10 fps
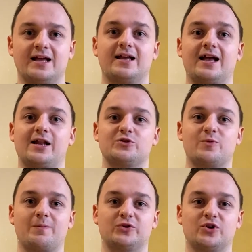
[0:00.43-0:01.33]
Hello
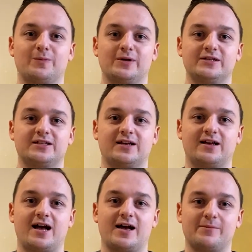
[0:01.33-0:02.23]
Swopper Shoppers,
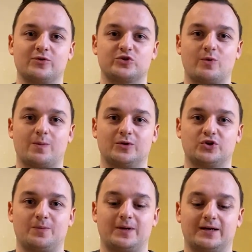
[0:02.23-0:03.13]
I'm your Swopper
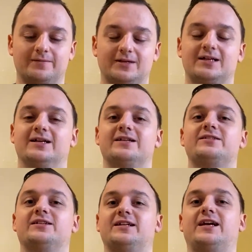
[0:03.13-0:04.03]
Shopper.
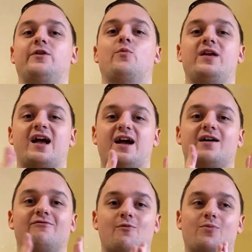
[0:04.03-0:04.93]
Today we
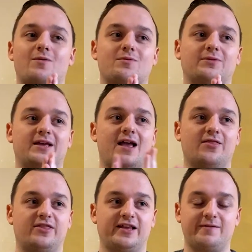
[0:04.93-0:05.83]
have probably
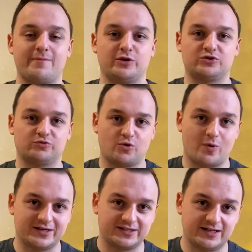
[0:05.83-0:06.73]
the most
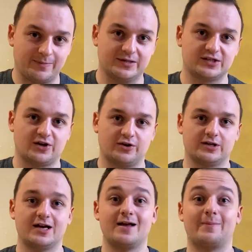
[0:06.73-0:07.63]
requested episode
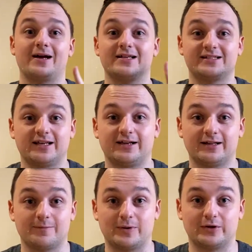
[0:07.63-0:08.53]
by a singular
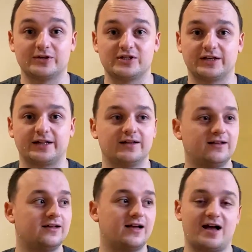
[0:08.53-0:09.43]
person
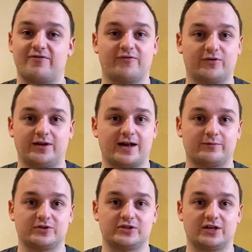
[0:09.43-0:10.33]
I've ever
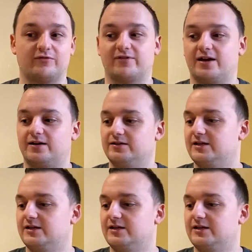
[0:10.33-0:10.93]
encountered so far.